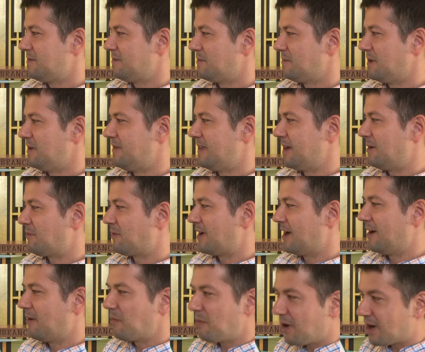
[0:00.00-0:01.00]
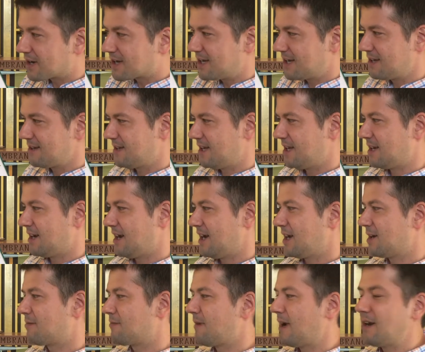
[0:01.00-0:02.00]
when they were out walking, they'd
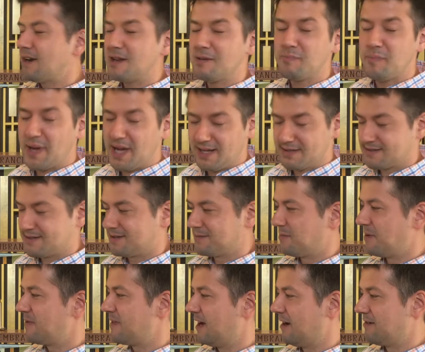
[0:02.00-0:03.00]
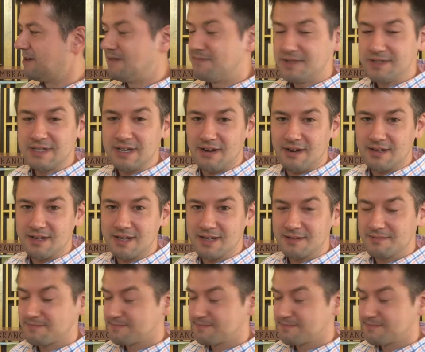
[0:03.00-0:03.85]
hike right on past them without even talking.